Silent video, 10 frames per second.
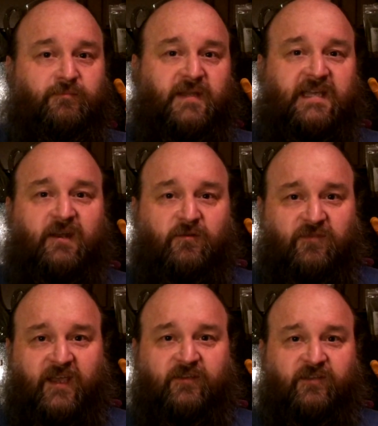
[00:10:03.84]
potato
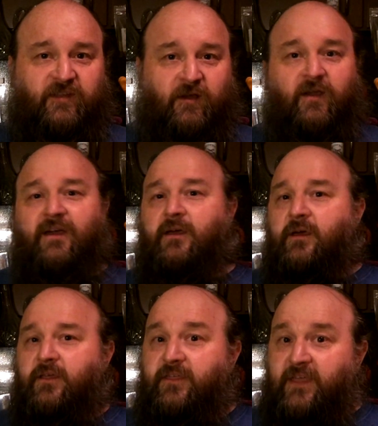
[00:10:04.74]
flakes in there,
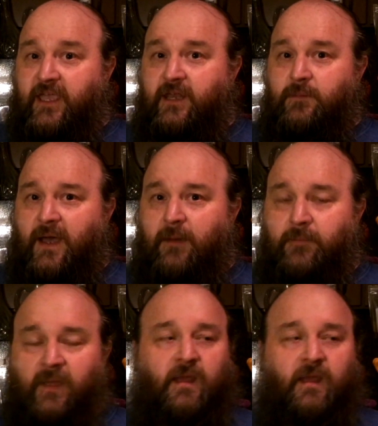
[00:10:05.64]
thicken them up.